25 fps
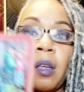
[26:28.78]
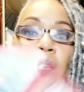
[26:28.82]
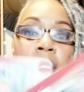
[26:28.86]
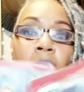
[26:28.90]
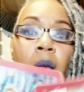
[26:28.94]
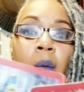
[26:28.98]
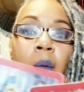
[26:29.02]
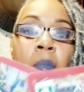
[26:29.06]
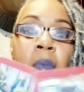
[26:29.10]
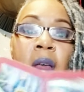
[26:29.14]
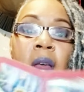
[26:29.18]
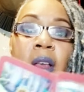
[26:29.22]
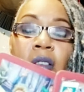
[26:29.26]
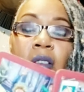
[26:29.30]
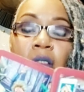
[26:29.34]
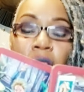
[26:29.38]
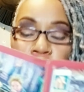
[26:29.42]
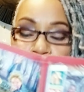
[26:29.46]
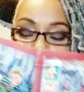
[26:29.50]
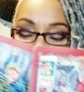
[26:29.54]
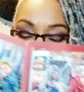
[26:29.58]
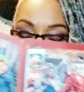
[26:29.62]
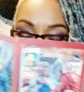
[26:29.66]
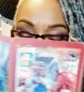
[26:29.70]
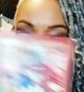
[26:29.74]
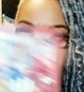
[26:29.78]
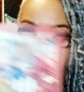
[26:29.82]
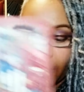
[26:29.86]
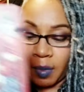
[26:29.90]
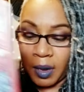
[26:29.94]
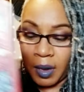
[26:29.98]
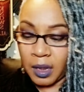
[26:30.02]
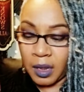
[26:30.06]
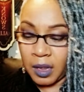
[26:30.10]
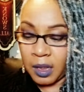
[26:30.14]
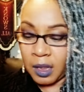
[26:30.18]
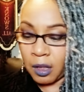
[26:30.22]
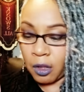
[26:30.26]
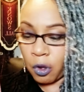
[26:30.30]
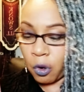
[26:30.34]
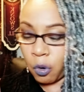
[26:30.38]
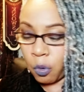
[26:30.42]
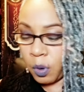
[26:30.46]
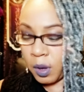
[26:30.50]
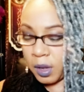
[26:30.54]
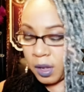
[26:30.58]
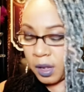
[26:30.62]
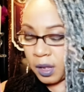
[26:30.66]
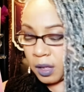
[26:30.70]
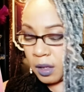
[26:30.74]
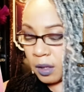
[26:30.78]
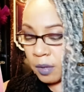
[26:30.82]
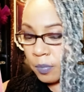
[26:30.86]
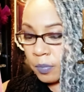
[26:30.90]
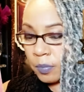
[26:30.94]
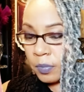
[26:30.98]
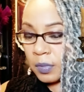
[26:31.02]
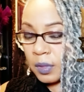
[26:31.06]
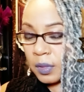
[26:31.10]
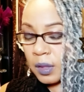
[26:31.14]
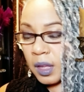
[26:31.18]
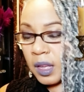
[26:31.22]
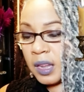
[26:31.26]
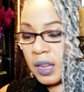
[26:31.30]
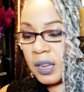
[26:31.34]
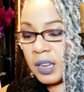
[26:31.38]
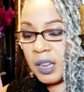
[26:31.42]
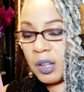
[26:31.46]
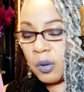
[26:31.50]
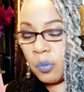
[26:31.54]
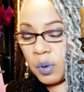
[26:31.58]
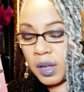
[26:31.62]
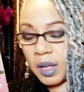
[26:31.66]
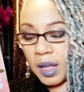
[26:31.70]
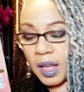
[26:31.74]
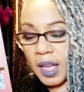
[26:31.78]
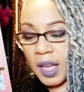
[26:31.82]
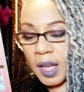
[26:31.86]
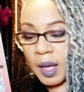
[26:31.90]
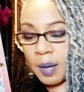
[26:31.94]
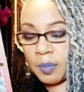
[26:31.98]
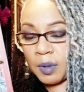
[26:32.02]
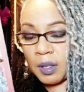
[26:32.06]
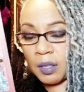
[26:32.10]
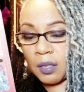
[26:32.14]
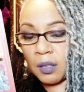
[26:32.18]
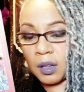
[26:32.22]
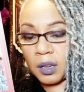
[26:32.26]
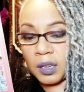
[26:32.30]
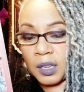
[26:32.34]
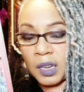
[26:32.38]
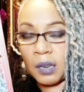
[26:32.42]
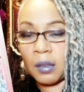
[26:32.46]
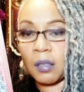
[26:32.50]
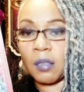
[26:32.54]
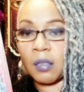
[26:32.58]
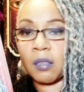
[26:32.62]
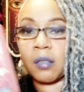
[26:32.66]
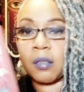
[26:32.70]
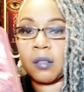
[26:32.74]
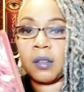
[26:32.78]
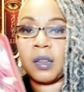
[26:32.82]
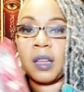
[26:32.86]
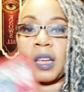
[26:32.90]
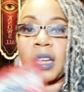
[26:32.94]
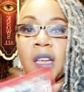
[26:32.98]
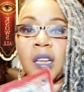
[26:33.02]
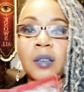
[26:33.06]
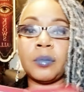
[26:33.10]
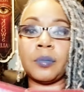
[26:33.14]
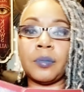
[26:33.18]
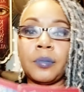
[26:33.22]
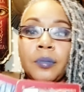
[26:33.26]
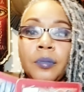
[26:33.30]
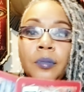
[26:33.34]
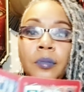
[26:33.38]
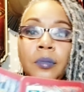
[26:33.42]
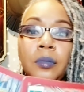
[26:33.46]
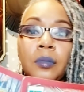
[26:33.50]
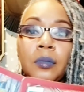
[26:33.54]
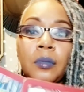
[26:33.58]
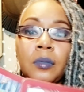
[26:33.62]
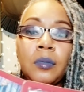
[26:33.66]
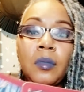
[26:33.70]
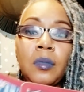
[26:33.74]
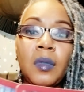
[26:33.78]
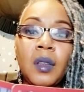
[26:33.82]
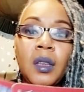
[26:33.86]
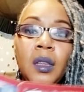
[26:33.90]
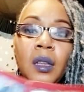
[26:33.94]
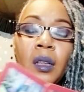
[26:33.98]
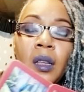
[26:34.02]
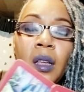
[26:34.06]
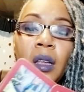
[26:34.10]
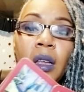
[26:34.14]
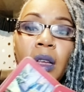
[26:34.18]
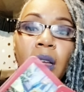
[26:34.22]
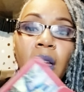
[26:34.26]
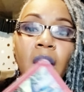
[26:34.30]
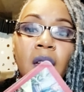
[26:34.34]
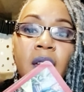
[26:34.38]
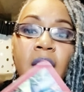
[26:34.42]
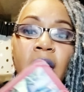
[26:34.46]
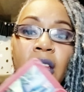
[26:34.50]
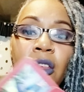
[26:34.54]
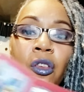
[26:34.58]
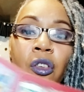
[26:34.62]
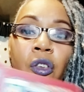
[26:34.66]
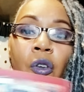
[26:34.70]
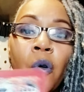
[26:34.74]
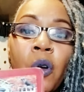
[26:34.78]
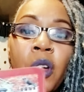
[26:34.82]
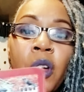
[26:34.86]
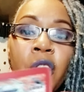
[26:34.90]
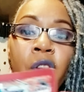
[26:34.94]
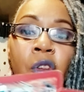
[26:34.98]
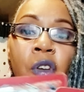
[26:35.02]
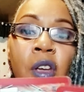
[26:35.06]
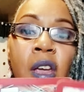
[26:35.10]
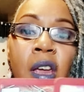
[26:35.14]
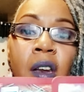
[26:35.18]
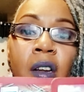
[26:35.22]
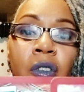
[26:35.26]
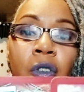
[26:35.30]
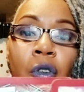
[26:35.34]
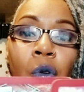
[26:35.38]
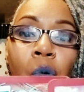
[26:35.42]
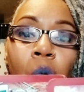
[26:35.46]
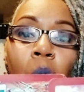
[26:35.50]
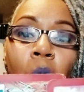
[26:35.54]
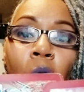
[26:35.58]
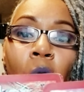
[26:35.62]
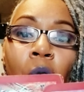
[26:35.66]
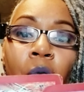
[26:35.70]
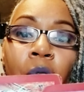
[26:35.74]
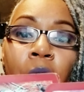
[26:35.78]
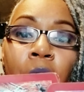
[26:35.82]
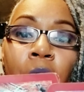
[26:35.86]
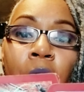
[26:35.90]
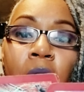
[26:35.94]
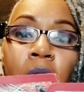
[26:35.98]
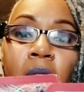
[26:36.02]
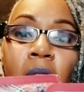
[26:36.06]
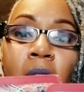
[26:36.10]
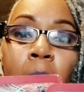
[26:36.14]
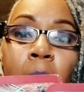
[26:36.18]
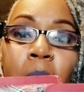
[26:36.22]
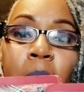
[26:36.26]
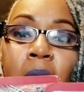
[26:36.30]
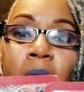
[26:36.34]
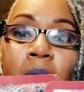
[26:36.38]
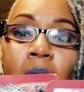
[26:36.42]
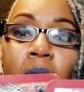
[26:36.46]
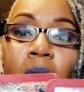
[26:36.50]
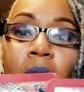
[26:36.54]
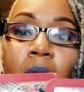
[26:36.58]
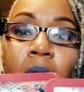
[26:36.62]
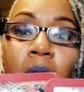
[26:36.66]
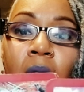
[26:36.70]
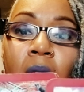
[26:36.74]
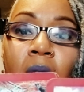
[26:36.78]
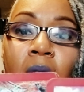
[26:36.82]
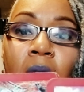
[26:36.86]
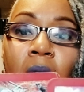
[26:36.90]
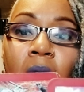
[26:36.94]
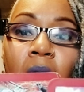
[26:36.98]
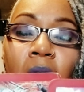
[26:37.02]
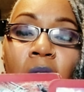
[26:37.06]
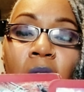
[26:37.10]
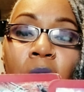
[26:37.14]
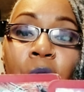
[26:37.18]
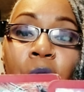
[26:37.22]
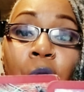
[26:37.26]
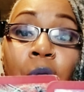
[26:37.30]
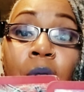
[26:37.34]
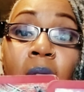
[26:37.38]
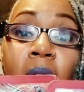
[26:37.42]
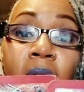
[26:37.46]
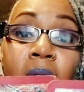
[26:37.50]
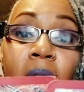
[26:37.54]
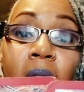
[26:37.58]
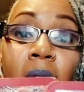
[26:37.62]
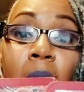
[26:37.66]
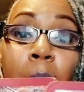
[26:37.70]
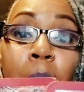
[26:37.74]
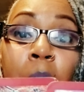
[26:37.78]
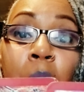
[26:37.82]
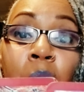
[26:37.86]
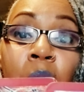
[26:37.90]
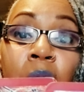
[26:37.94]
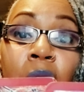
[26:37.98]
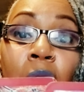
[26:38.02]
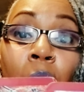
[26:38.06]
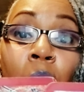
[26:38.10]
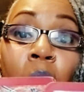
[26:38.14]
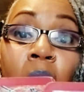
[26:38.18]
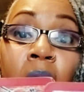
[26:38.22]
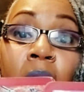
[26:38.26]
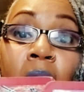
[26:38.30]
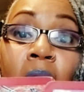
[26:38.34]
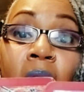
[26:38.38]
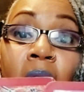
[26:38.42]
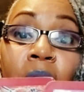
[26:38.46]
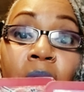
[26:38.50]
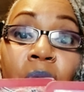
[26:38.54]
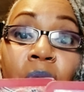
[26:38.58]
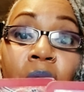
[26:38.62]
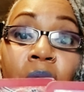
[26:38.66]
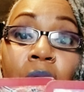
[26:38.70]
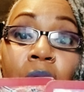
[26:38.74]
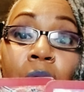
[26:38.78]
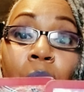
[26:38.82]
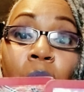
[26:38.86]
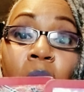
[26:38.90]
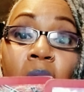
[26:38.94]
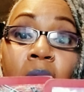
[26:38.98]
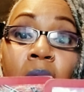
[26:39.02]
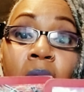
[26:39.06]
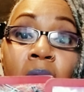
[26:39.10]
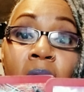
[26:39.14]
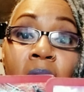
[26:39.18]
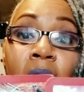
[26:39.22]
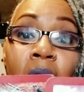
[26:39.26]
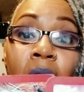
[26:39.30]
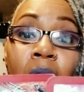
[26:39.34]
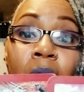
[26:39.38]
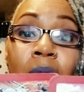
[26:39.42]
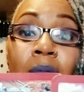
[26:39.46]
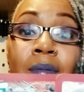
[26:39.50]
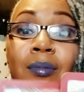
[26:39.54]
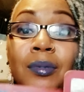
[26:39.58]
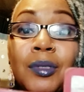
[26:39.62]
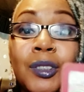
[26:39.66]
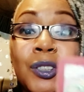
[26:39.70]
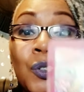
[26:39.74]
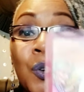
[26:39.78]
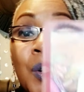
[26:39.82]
Messages are coming in quick. And then we have this clean slate that's showing you get a do-over, Cappies. If you're not happy with the way life is right now, you